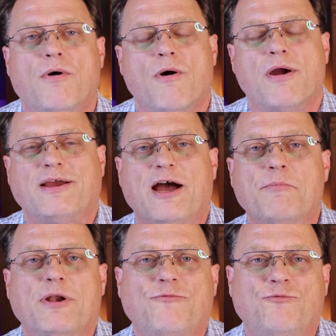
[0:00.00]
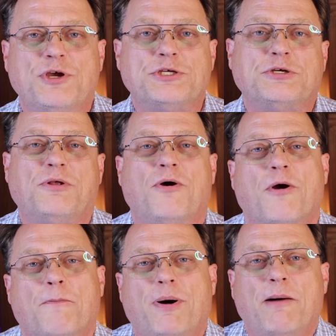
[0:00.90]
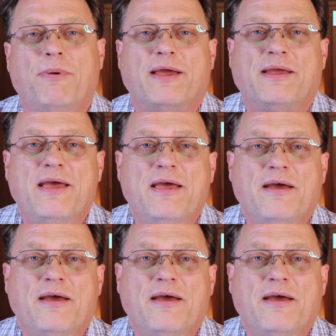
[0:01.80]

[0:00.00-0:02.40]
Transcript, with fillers: or a government official, or a public